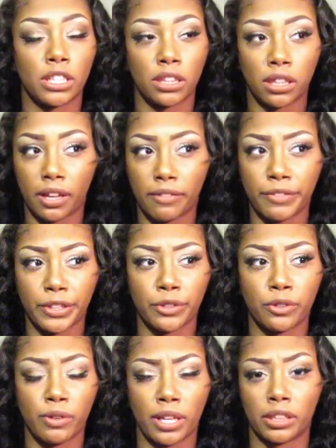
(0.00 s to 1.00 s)
love
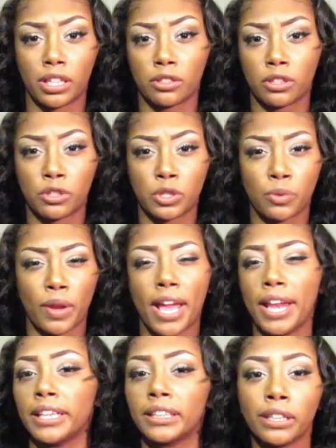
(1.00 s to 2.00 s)
you and that they'll do
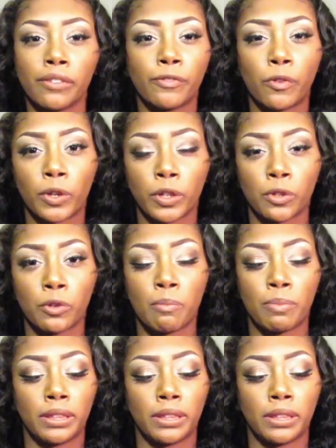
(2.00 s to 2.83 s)
anything for you,